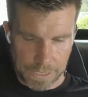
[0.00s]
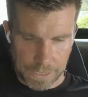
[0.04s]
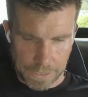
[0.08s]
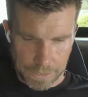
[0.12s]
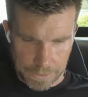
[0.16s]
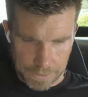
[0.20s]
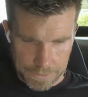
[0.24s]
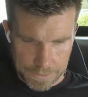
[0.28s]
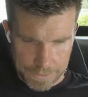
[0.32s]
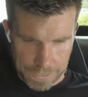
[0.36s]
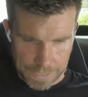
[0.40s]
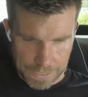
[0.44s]

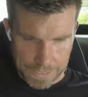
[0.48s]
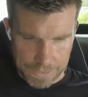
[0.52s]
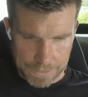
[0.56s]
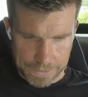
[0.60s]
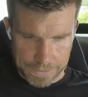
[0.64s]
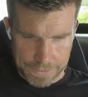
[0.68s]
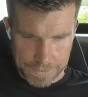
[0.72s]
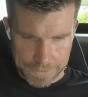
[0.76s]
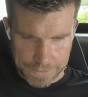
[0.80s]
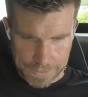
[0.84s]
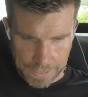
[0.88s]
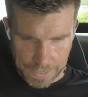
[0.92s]
here today to
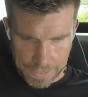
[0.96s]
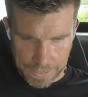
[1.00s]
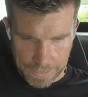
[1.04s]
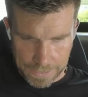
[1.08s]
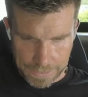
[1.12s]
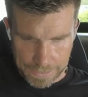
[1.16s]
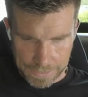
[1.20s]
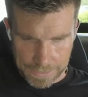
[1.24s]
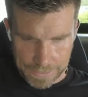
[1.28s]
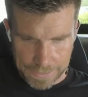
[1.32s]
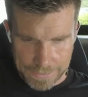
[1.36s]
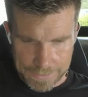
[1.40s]

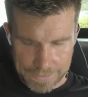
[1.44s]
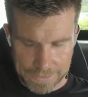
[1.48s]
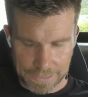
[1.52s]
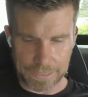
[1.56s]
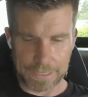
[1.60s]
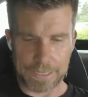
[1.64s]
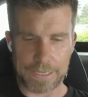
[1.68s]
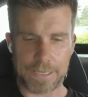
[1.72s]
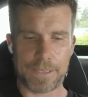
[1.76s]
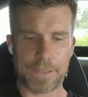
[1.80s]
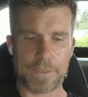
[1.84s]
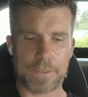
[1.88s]
say
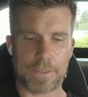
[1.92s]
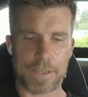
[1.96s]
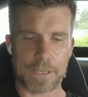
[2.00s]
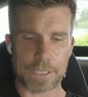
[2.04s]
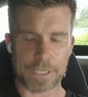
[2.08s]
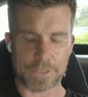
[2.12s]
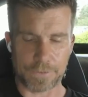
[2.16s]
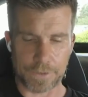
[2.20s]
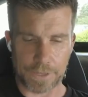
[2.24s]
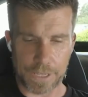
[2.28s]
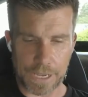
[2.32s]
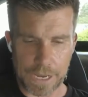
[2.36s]
easily,
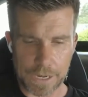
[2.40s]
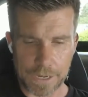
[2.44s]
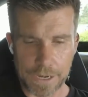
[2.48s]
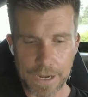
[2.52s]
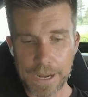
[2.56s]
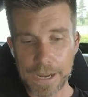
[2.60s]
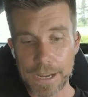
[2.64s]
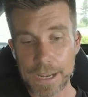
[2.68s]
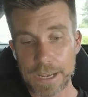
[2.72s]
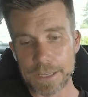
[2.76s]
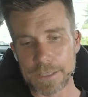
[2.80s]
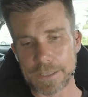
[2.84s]
thanks for that,
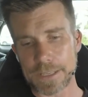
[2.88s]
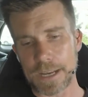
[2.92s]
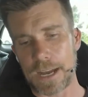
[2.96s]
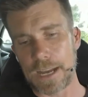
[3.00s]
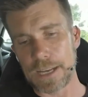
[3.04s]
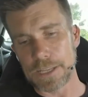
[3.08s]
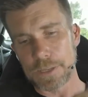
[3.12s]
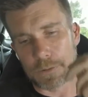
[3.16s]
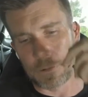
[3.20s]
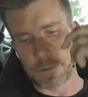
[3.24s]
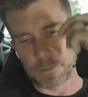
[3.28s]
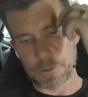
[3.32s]
has
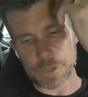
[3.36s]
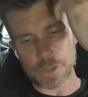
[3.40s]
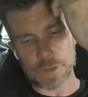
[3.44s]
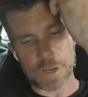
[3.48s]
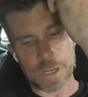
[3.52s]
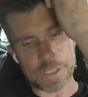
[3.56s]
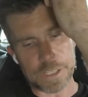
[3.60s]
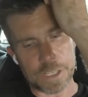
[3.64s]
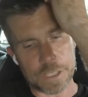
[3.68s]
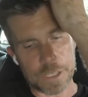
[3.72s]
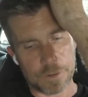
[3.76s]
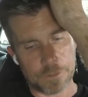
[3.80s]
asked, when we
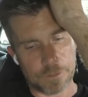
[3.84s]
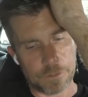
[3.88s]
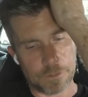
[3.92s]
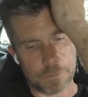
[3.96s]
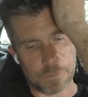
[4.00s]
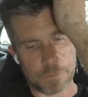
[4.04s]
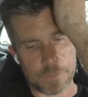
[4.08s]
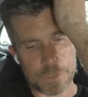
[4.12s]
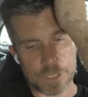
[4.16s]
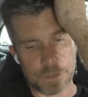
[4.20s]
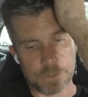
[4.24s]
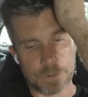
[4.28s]
transition
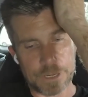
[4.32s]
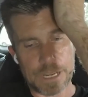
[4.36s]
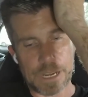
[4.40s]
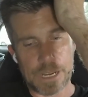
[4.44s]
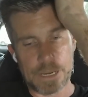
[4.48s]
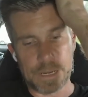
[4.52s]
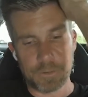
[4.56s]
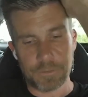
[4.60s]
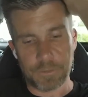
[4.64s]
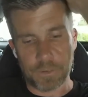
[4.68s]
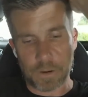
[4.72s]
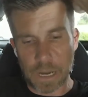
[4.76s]
from to E
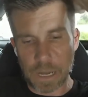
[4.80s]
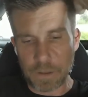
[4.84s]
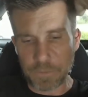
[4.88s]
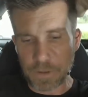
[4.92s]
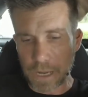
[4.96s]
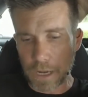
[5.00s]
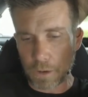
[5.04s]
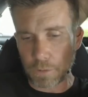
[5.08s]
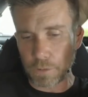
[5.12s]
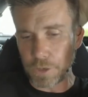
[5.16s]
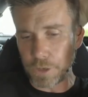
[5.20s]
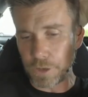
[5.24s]
eighty-five,
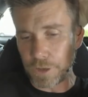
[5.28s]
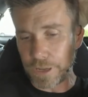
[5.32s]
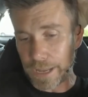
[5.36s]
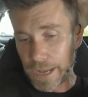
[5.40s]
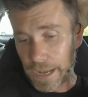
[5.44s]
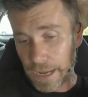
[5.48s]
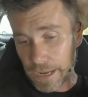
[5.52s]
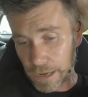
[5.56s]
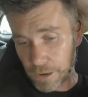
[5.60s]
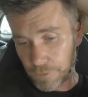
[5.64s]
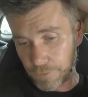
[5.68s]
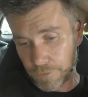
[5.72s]
how will your
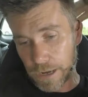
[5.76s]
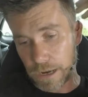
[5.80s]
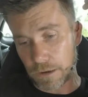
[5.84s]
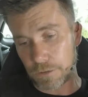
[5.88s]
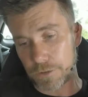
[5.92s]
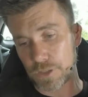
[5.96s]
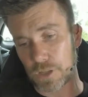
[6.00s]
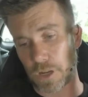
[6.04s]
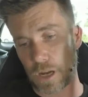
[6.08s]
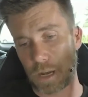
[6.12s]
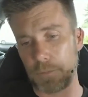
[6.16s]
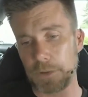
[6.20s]
A F R
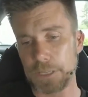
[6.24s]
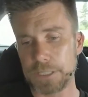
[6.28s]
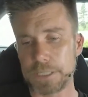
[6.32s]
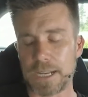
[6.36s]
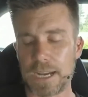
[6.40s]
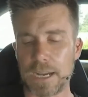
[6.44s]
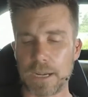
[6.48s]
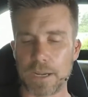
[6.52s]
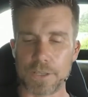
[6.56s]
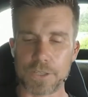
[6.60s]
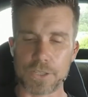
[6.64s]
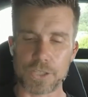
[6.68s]
and timing
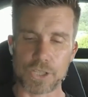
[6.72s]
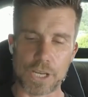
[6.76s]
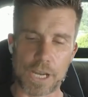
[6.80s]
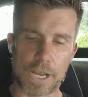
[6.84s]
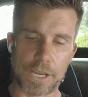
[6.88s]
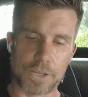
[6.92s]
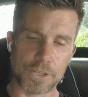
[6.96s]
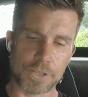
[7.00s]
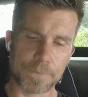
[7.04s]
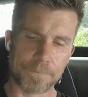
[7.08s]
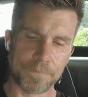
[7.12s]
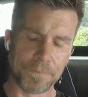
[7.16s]
targets
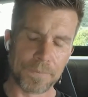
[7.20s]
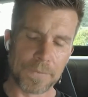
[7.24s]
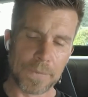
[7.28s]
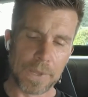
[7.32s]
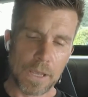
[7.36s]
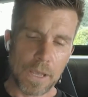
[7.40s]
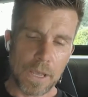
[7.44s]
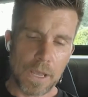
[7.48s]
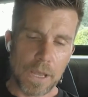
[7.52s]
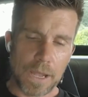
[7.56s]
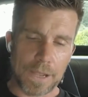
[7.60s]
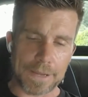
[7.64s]
change?
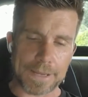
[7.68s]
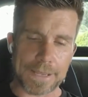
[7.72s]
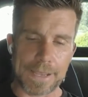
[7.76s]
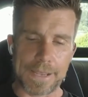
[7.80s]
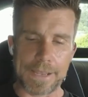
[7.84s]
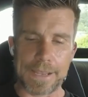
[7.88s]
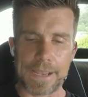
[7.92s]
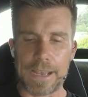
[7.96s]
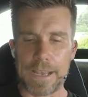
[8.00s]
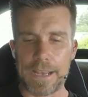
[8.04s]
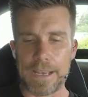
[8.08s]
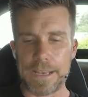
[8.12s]

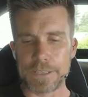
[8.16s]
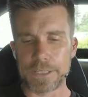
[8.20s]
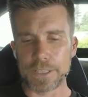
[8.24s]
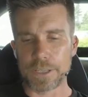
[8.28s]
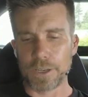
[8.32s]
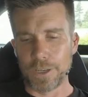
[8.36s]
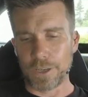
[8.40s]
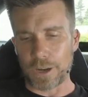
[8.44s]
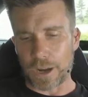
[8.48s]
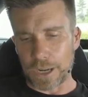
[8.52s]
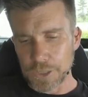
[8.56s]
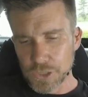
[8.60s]
Okay, uh,
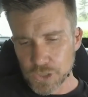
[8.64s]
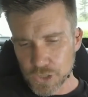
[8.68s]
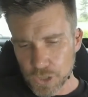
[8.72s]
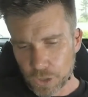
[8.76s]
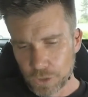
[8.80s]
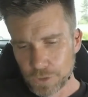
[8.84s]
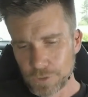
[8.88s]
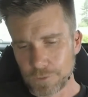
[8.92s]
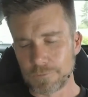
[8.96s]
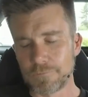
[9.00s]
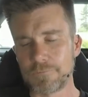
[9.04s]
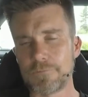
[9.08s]
so I
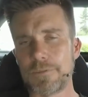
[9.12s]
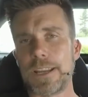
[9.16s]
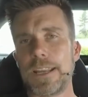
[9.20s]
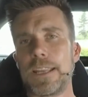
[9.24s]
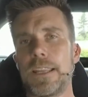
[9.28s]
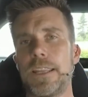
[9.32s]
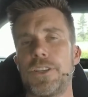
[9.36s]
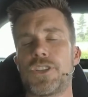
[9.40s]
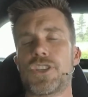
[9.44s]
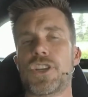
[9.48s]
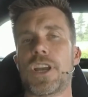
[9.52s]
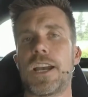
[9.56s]
don't
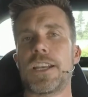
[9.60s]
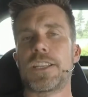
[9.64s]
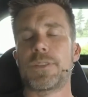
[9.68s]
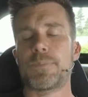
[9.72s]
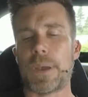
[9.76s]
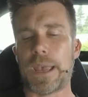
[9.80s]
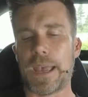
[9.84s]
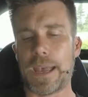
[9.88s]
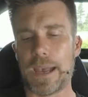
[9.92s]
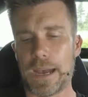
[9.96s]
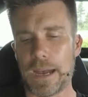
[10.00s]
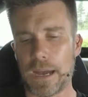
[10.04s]
really chase
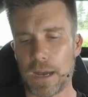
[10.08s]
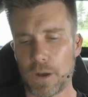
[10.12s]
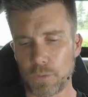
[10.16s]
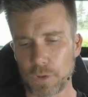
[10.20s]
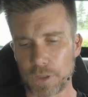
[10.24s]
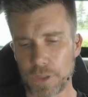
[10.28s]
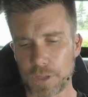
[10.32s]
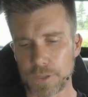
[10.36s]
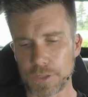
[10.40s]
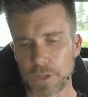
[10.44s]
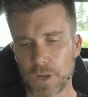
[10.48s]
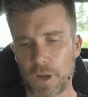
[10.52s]
power
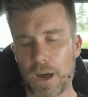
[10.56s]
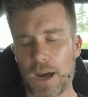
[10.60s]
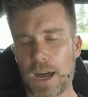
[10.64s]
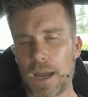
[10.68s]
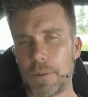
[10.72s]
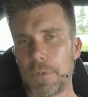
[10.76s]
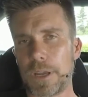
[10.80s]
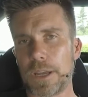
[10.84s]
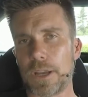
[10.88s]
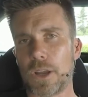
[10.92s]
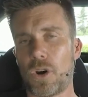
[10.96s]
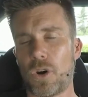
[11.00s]
with the
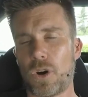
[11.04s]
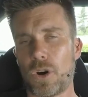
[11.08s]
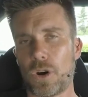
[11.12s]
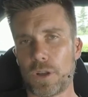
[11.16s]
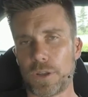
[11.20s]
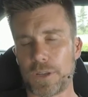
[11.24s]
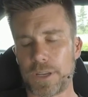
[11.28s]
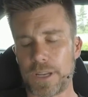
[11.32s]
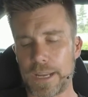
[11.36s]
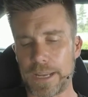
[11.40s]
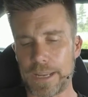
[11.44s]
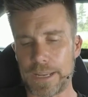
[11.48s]
timing
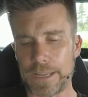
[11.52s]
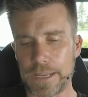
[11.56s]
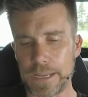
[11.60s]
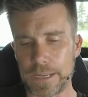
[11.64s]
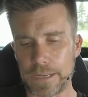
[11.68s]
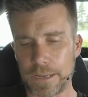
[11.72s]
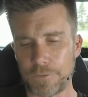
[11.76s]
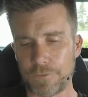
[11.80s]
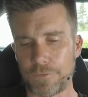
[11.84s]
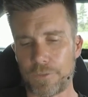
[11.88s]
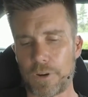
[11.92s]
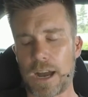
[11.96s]
on E
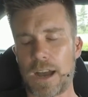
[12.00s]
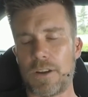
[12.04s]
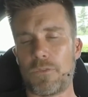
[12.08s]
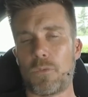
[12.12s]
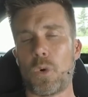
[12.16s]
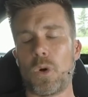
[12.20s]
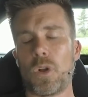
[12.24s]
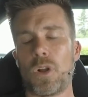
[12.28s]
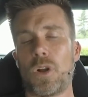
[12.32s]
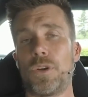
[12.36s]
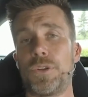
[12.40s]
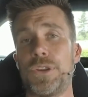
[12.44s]
eighty-five.
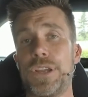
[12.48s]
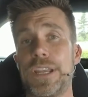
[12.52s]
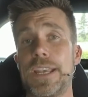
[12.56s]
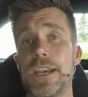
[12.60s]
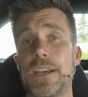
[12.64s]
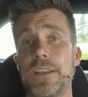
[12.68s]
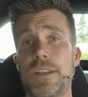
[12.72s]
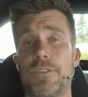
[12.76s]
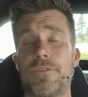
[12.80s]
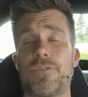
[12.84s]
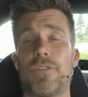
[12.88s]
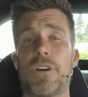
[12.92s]
Well, on E
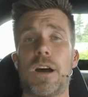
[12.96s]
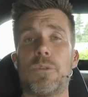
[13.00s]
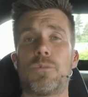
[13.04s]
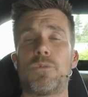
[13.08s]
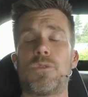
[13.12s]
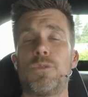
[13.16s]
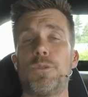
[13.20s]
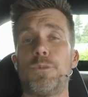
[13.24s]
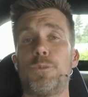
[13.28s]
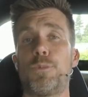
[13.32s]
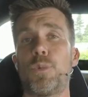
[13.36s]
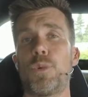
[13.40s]
eighty-five
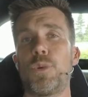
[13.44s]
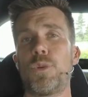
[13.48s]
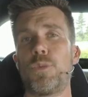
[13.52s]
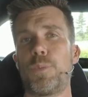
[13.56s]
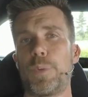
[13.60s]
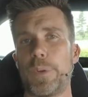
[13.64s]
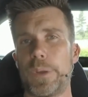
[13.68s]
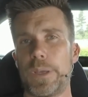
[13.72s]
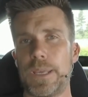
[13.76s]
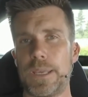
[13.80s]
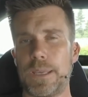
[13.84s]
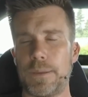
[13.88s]
we will
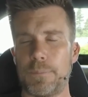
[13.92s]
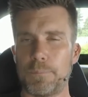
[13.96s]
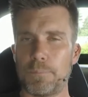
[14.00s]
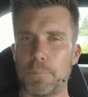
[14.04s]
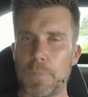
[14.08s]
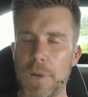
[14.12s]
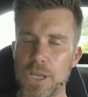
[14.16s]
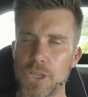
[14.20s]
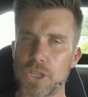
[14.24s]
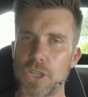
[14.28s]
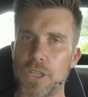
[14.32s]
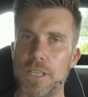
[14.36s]
be
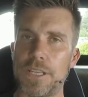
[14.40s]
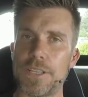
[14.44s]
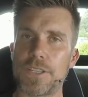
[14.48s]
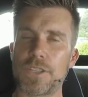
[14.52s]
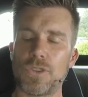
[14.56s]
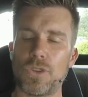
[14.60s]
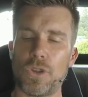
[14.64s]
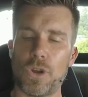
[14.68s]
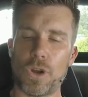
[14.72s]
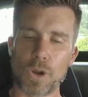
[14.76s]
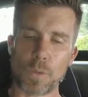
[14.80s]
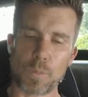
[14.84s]
much less
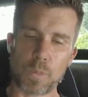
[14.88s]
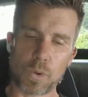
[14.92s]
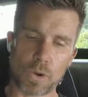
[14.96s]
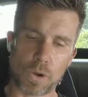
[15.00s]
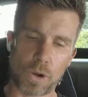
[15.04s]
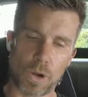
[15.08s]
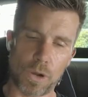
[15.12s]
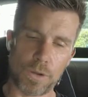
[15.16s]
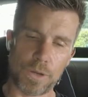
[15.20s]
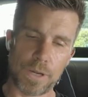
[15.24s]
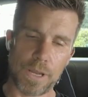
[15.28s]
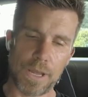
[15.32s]
knock
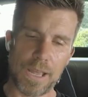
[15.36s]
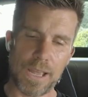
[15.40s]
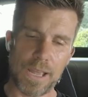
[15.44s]
prone.